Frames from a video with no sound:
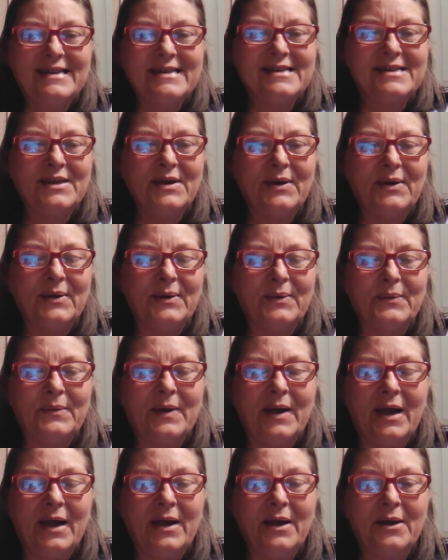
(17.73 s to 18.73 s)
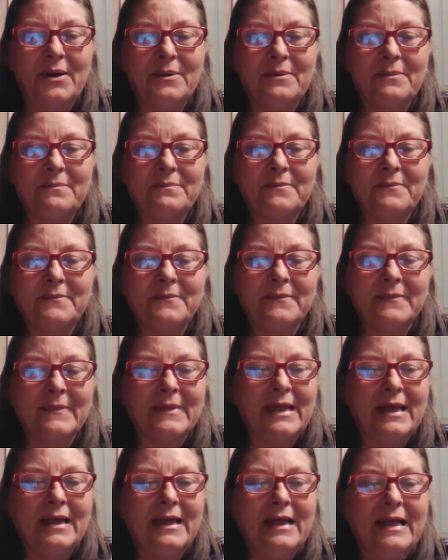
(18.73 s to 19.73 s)
so, um,
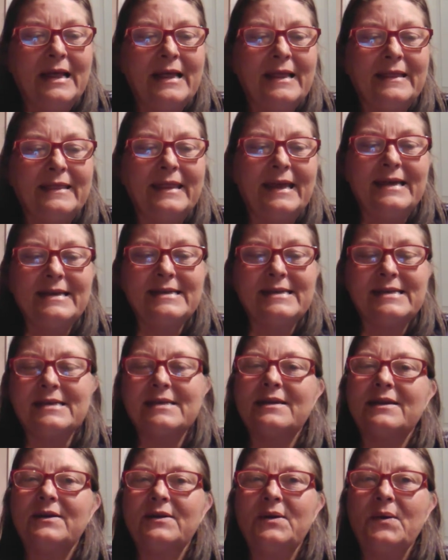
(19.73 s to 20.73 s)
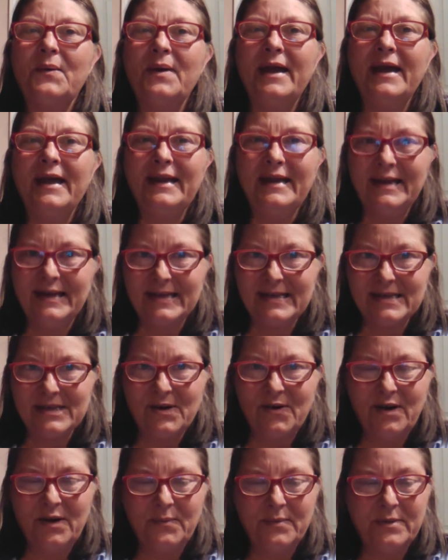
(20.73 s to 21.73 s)
let's go ahead and get
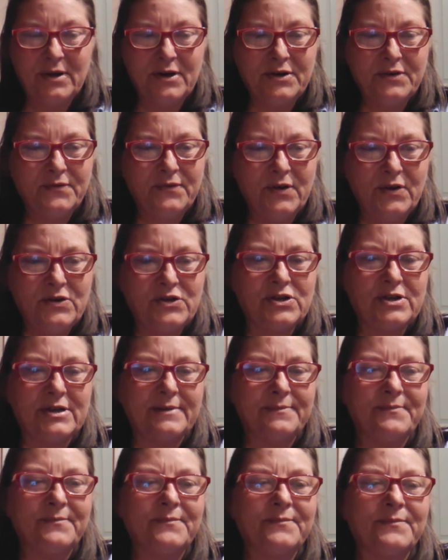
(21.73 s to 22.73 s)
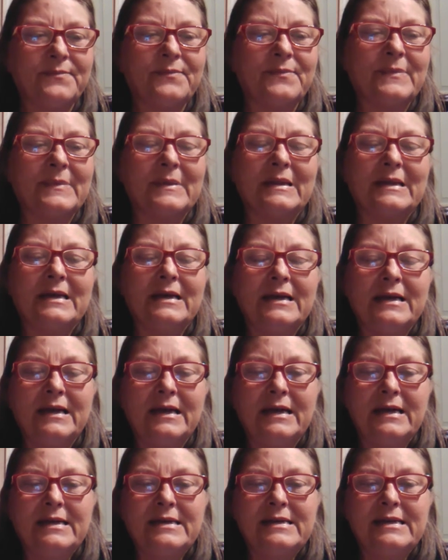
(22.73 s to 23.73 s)
started with our devotion.
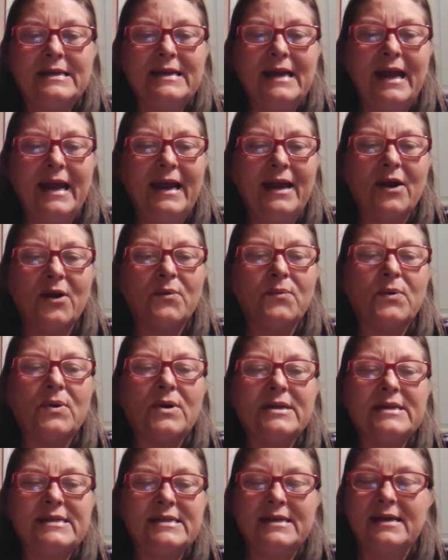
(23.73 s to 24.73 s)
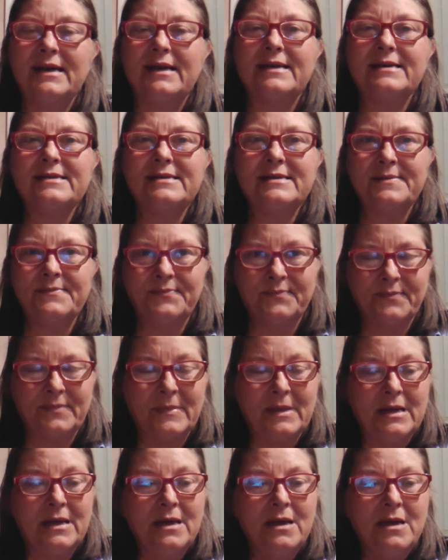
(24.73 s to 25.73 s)
Today our word says,
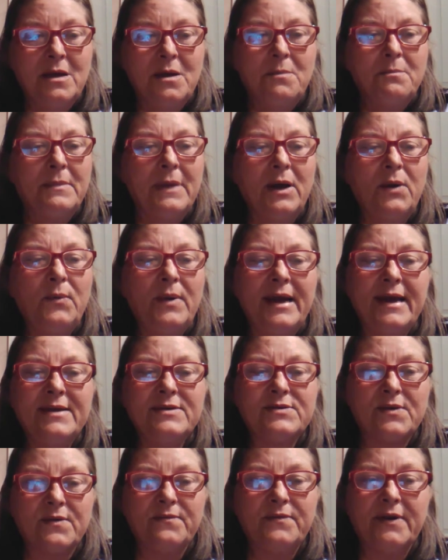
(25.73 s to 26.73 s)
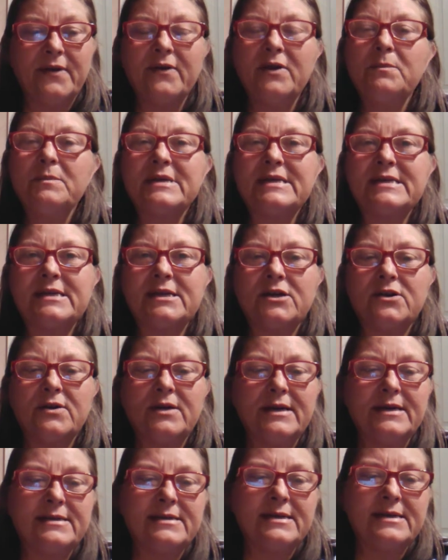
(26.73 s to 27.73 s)
My ways are very
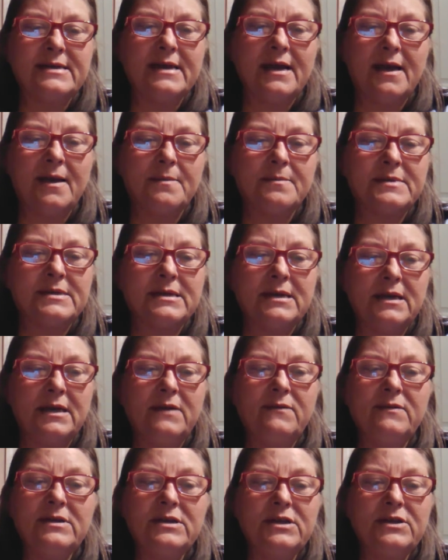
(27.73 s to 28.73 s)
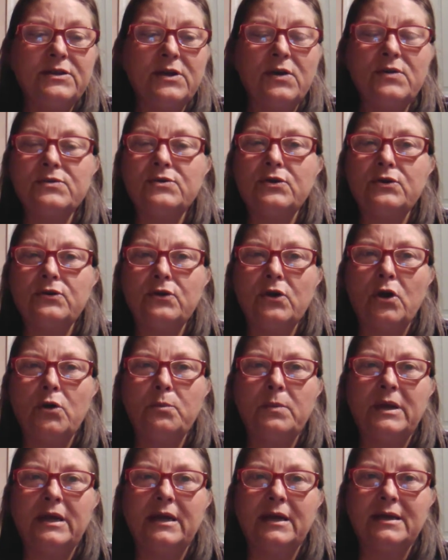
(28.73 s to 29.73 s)
mysterious at times, even to those who know
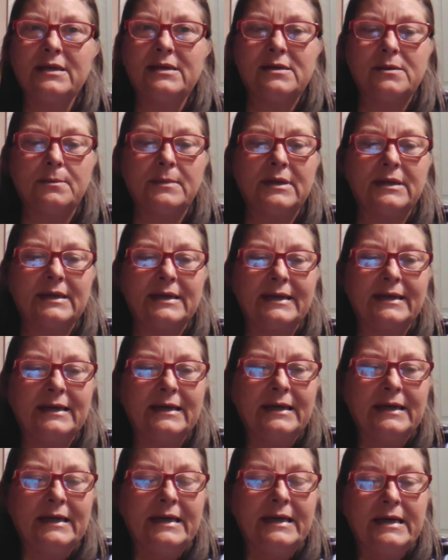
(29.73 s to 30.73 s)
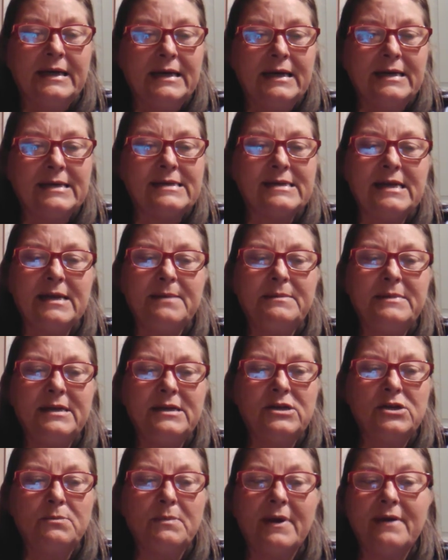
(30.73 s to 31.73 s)
me intimately it's tempting
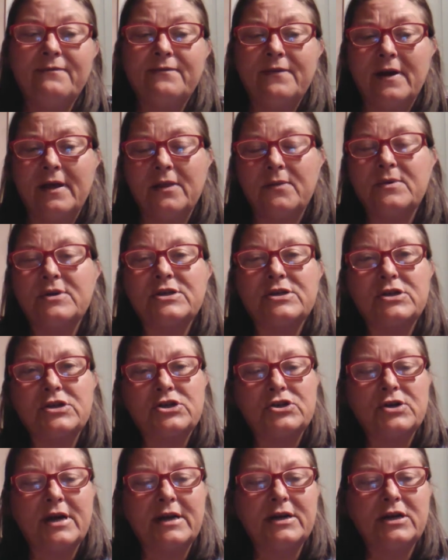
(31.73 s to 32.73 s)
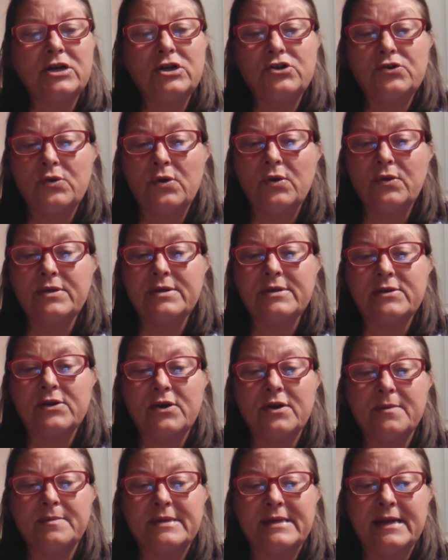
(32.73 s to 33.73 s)
to my followers to try to control the
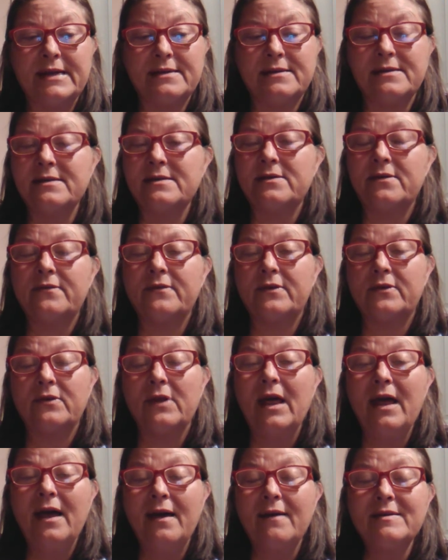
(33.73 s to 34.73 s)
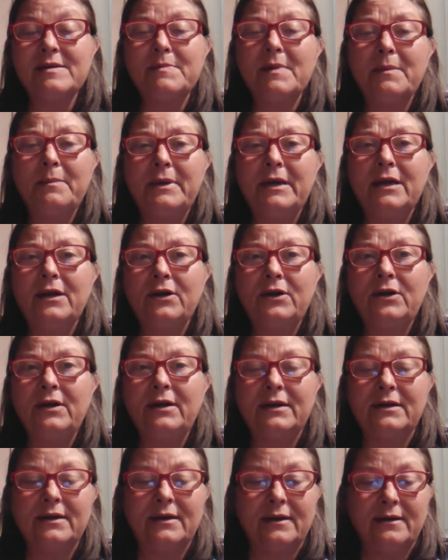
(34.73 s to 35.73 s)
circumstances of their lives by being good
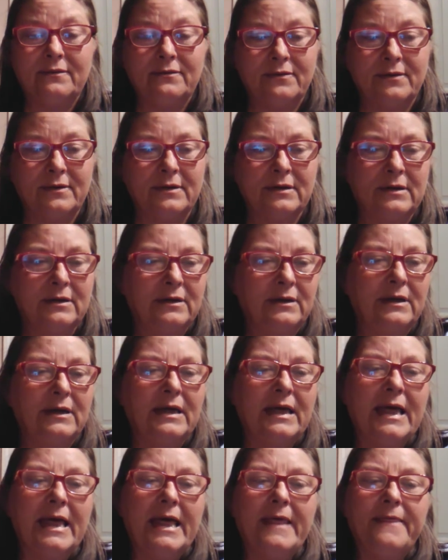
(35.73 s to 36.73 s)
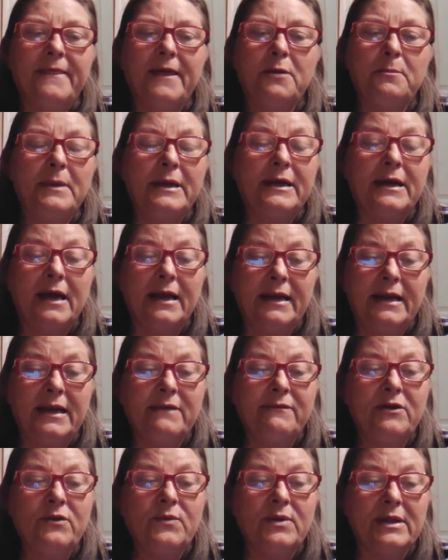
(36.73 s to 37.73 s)
enough. They may not
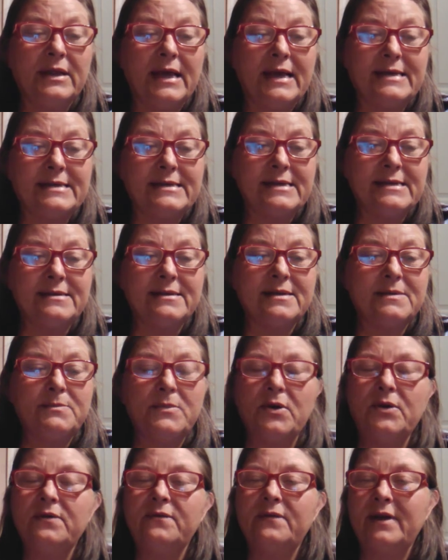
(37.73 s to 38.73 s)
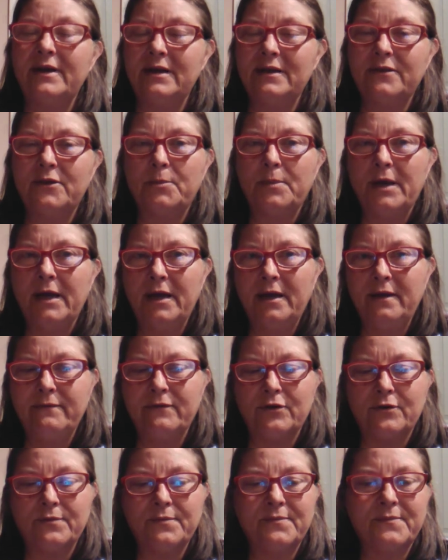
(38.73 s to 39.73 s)
even realize this is motivating their
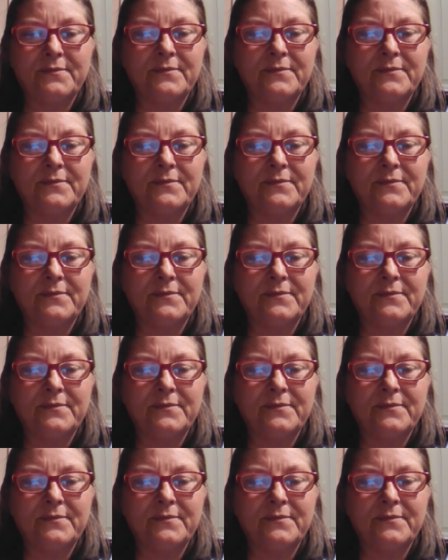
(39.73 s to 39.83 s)
behavior.